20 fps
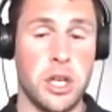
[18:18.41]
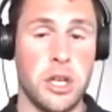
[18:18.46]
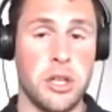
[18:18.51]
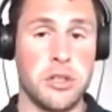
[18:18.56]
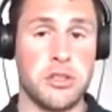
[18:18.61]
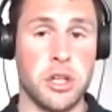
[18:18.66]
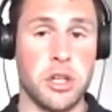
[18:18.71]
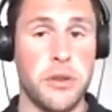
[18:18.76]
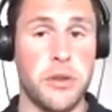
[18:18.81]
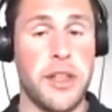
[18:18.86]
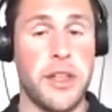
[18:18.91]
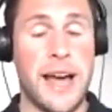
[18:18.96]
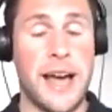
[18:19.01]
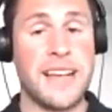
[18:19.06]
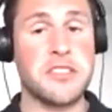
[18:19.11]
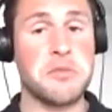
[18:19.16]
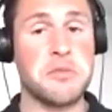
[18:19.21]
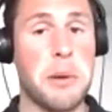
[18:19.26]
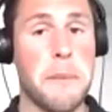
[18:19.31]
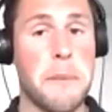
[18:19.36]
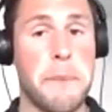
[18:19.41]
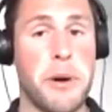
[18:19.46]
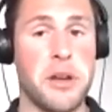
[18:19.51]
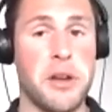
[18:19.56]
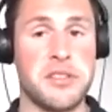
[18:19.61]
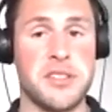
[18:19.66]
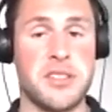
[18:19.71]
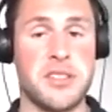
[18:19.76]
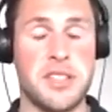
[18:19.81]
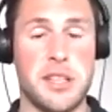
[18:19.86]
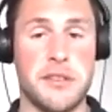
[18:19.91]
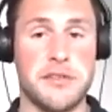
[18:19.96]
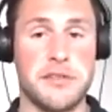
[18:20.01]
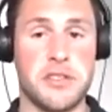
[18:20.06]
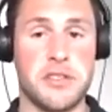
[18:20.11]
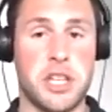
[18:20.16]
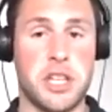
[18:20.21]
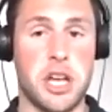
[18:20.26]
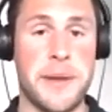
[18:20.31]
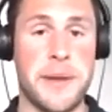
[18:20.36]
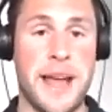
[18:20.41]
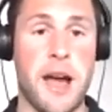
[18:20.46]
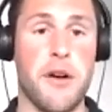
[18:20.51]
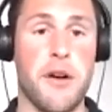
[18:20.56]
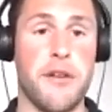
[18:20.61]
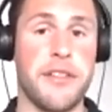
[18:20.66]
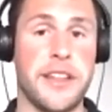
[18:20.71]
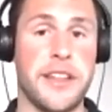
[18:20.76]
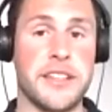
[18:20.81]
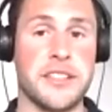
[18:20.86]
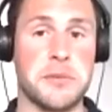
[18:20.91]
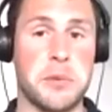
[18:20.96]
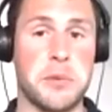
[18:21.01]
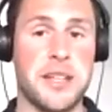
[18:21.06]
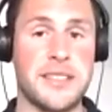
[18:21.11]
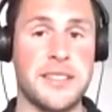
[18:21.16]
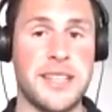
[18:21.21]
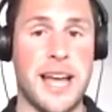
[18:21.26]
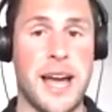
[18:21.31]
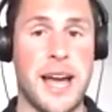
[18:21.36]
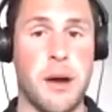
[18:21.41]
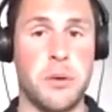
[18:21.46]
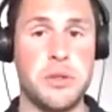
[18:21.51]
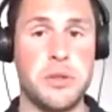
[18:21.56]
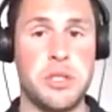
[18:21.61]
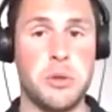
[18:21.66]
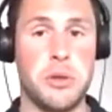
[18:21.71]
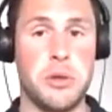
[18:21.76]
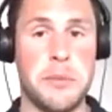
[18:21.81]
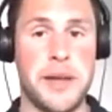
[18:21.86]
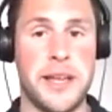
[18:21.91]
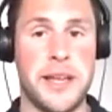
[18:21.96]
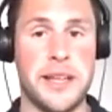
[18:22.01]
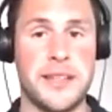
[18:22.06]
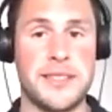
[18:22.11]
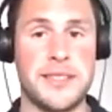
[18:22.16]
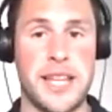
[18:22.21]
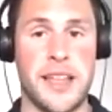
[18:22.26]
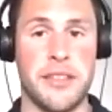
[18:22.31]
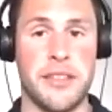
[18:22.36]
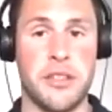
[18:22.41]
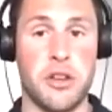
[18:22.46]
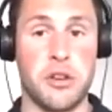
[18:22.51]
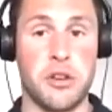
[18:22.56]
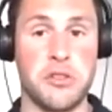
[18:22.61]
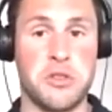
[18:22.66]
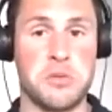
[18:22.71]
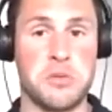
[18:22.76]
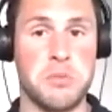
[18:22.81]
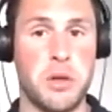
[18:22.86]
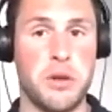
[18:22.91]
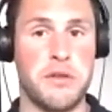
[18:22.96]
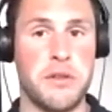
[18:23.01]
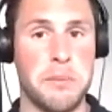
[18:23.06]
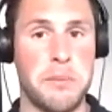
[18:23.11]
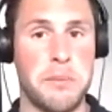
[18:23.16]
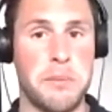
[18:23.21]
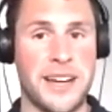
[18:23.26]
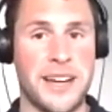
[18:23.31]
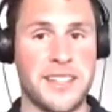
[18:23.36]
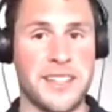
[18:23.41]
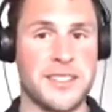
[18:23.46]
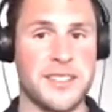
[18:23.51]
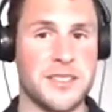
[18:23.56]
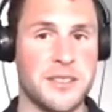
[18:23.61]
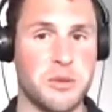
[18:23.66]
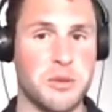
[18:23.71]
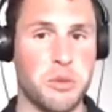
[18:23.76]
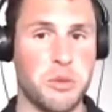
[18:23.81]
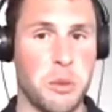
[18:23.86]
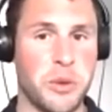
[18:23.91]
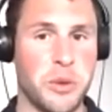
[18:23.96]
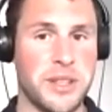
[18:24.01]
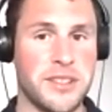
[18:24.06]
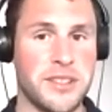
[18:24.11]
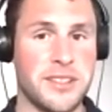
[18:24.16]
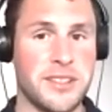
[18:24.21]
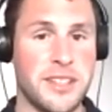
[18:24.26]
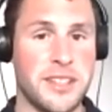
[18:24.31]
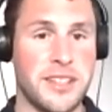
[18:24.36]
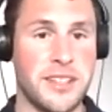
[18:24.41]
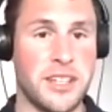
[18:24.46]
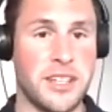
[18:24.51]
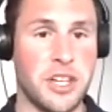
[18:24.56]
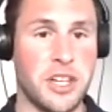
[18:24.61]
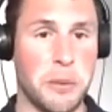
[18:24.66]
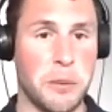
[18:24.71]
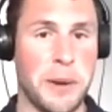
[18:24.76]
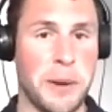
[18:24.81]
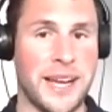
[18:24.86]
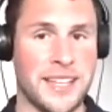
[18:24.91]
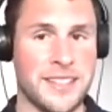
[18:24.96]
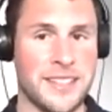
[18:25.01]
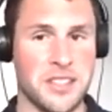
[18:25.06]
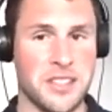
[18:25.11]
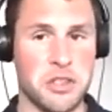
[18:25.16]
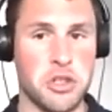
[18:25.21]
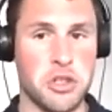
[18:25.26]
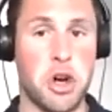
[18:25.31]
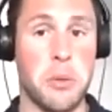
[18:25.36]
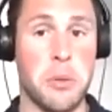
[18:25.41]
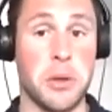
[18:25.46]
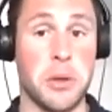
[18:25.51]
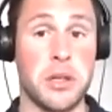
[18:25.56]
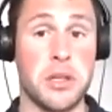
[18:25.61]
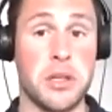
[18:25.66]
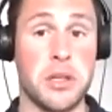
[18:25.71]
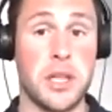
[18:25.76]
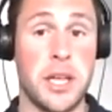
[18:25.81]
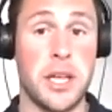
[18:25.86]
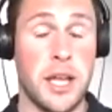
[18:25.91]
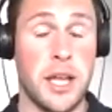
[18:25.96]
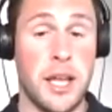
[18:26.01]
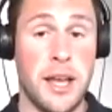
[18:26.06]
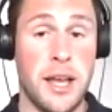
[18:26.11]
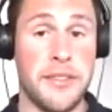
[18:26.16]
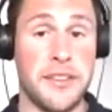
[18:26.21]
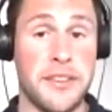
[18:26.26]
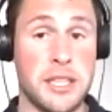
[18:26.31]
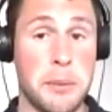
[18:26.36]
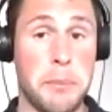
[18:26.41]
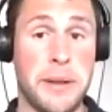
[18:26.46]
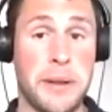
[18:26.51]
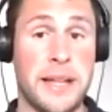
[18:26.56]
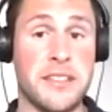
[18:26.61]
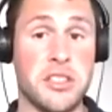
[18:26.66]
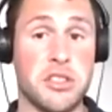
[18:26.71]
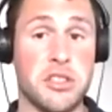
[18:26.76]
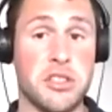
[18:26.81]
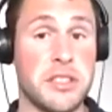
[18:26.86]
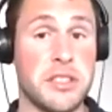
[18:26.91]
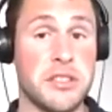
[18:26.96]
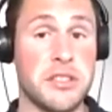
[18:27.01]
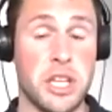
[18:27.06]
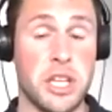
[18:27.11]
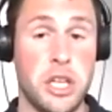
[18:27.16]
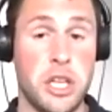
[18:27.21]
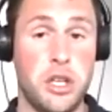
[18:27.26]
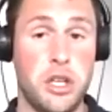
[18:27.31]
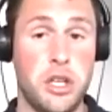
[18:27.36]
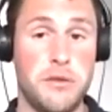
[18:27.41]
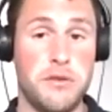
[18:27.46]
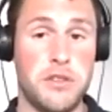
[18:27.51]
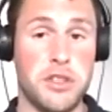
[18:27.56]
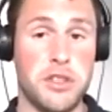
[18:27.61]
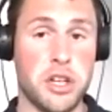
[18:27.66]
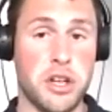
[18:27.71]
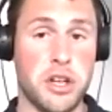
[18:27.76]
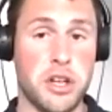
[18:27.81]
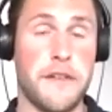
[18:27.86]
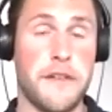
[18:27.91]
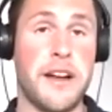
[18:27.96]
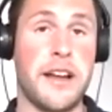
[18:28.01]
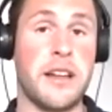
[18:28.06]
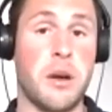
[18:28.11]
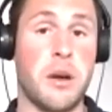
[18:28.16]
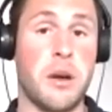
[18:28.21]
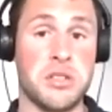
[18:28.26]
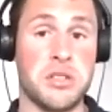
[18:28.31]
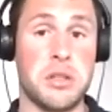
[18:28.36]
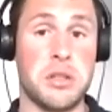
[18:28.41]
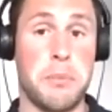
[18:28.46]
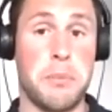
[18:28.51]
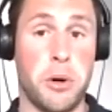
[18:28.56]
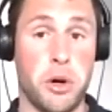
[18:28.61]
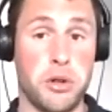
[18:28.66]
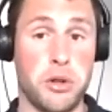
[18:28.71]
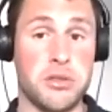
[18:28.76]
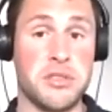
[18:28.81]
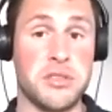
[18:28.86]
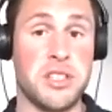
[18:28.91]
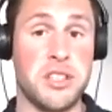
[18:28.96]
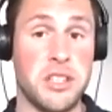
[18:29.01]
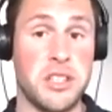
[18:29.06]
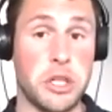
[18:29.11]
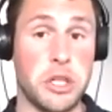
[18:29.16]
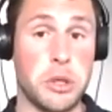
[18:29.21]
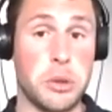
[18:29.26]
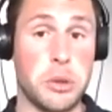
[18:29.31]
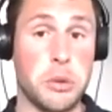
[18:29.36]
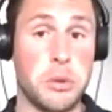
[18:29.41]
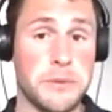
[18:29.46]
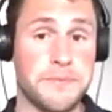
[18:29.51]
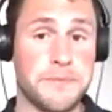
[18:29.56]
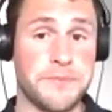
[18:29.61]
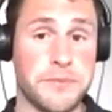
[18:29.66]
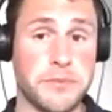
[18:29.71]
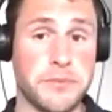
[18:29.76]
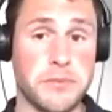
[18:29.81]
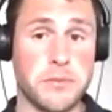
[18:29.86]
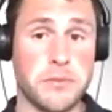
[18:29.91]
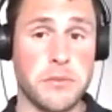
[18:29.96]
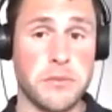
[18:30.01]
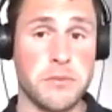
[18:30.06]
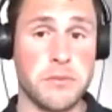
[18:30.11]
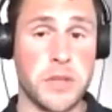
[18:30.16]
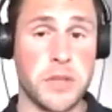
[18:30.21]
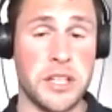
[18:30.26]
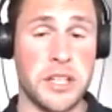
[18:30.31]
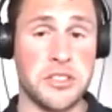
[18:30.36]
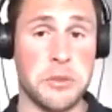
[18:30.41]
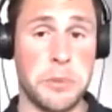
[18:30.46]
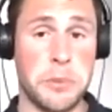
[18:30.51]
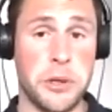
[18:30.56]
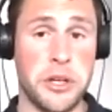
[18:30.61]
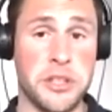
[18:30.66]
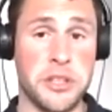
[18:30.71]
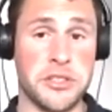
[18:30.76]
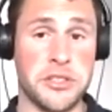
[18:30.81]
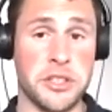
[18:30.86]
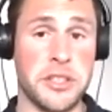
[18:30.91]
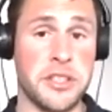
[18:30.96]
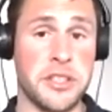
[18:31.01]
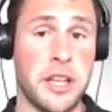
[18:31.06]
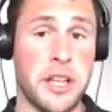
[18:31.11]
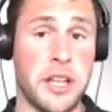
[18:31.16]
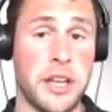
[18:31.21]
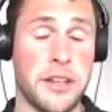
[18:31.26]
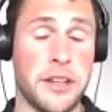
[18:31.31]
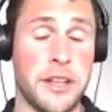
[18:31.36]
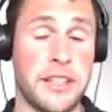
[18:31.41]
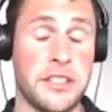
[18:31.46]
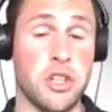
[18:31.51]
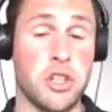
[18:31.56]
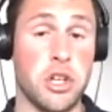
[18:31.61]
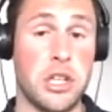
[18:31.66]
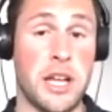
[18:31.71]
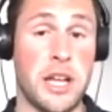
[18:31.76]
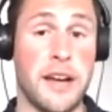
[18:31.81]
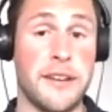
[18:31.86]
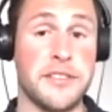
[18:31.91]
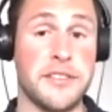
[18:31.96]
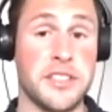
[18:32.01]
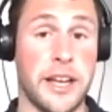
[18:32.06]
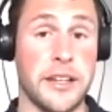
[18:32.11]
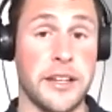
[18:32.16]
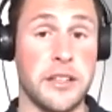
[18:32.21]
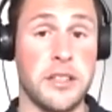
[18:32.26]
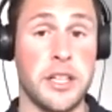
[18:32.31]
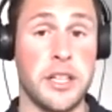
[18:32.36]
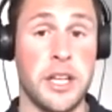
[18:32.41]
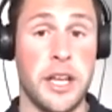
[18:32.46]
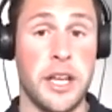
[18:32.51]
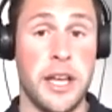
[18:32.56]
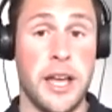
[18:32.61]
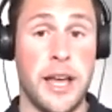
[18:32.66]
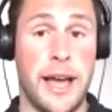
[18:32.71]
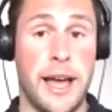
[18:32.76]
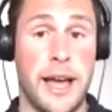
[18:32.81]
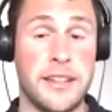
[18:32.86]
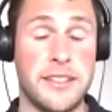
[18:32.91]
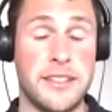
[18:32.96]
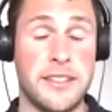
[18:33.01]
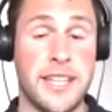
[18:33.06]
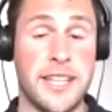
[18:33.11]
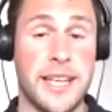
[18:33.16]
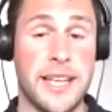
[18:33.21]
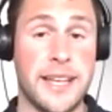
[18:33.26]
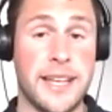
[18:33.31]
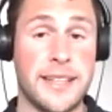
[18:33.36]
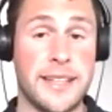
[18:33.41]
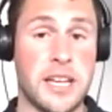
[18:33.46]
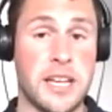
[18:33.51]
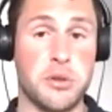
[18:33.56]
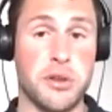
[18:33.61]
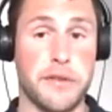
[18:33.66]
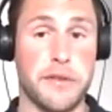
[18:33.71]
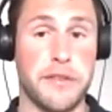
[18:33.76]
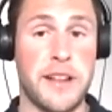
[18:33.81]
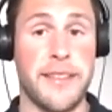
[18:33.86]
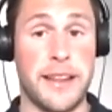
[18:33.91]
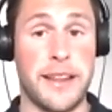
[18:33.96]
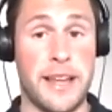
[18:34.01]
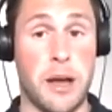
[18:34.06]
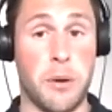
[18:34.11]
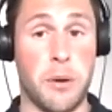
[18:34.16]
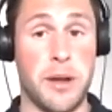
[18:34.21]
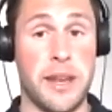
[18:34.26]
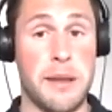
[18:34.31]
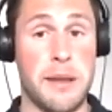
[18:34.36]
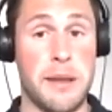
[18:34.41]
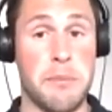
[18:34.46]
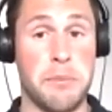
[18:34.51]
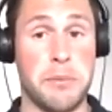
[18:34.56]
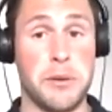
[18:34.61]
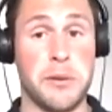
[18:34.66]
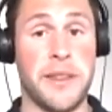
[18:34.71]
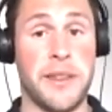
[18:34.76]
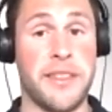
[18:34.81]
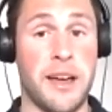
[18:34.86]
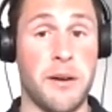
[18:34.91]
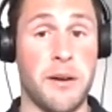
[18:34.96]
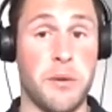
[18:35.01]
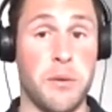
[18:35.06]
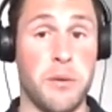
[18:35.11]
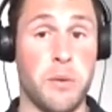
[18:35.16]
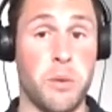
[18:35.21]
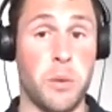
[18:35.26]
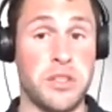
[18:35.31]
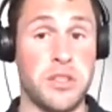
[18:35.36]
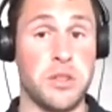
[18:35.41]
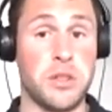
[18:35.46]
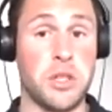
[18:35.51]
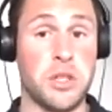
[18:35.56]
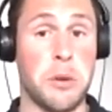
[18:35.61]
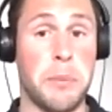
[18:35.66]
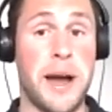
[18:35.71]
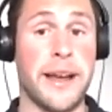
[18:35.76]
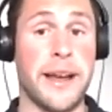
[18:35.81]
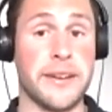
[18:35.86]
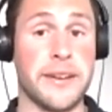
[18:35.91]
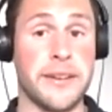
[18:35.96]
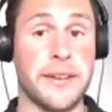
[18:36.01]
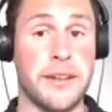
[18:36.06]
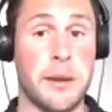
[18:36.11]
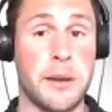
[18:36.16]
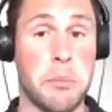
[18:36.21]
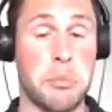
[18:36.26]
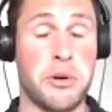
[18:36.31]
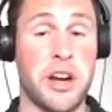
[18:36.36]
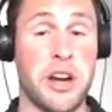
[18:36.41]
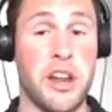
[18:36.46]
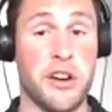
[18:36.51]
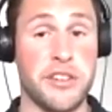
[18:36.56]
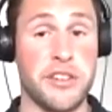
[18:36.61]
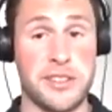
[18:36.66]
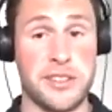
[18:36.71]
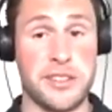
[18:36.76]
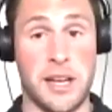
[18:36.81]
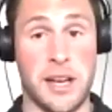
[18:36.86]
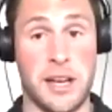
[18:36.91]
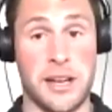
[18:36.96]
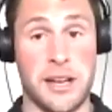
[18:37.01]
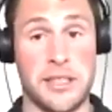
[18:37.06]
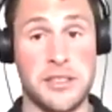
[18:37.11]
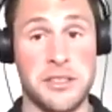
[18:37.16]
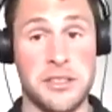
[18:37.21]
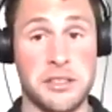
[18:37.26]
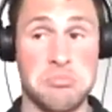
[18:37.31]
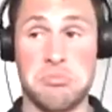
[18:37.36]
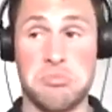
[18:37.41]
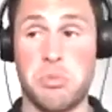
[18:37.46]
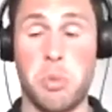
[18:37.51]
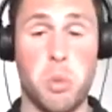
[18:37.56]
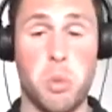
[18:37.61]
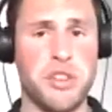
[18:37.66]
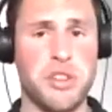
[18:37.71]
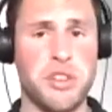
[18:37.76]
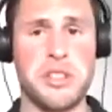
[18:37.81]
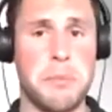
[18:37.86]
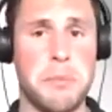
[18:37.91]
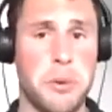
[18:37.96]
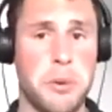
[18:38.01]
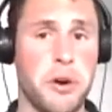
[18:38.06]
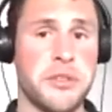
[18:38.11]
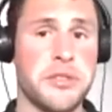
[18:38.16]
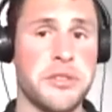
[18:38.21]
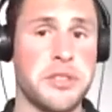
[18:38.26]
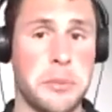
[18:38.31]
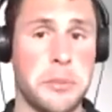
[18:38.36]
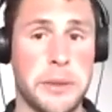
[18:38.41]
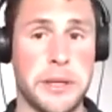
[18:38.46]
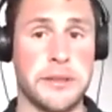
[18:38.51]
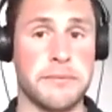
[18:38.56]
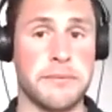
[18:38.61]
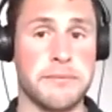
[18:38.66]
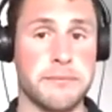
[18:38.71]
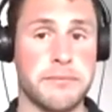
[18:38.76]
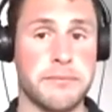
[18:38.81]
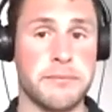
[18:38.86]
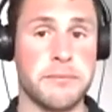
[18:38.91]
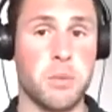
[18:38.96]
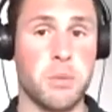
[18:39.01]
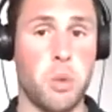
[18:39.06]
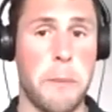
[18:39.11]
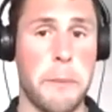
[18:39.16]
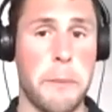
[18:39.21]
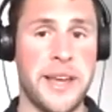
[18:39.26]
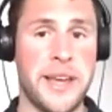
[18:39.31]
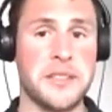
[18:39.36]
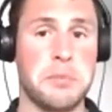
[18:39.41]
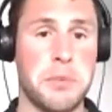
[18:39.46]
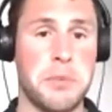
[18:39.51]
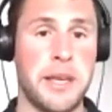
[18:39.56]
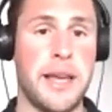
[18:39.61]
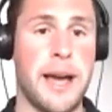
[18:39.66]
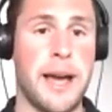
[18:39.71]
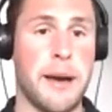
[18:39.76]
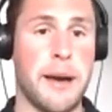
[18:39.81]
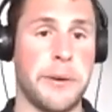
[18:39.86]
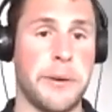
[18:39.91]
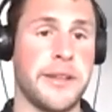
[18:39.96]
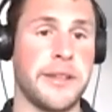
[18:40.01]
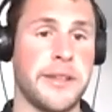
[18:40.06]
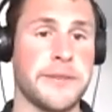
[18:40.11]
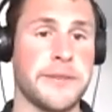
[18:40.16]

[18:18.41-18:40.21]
So there has been positives coming out of this, but it's how do we maintain those moving back when we go back into normal? And the simple answer is you just got to find out what's important to you as a person and in your lifestyle, and take time to reflect that now and implement that when you go back, and prioritize what's important to me, what makes me happy.